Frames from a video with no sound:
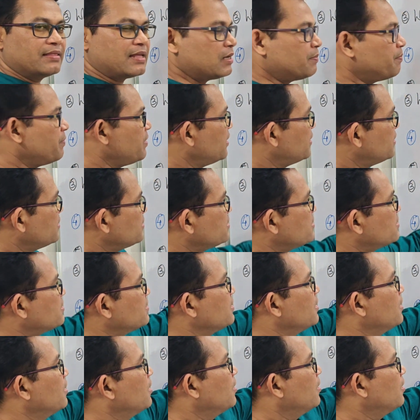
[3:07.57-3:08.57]
That
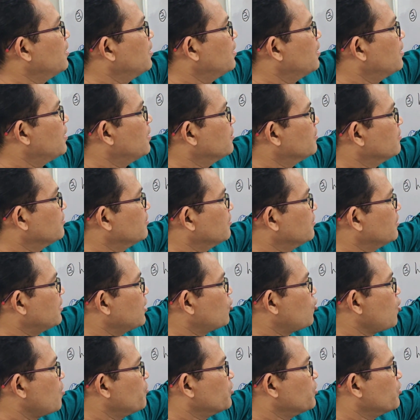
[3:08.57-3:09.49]
means the